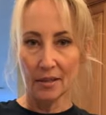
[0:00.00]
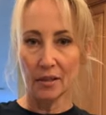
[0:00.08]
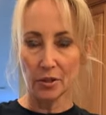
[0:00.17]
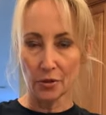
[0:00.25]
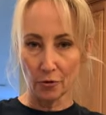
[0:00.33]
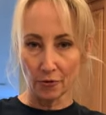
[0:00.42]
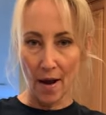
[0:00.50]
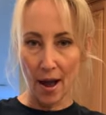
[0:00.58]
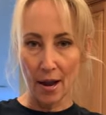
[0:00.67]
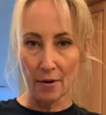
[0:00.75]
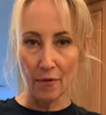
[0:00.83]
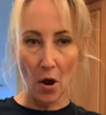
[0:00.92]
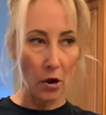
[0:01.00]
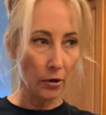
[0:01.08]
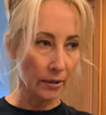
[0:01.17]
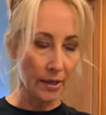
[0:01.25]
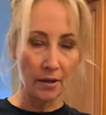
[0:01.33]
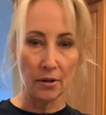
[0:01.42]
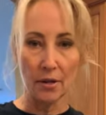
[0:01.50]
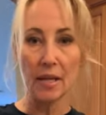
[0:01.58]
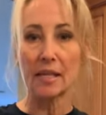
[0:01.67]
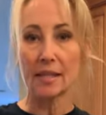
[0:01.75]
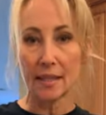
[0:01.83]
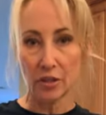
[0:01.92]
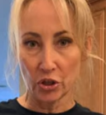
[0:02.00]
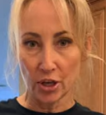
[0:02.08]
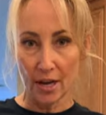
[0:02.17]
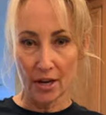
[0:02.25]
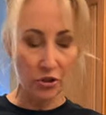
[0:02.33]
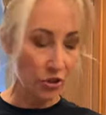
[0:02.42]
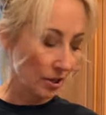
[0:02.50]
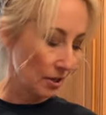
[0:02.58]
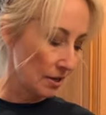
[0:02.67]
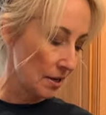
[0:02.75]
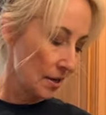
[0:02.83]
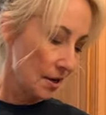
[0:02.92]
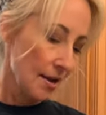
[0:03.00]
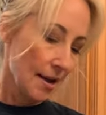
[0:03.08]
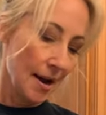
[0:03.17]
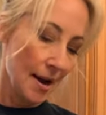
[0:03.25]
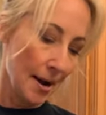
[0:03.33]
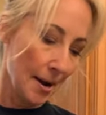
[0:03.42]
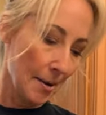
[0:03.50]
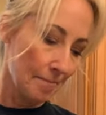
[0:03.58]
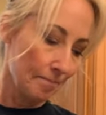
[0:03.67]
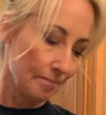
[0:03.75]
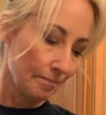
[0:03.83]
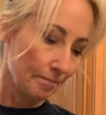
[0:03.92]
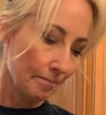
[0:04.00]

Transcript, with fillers: to survive our little situation. Um,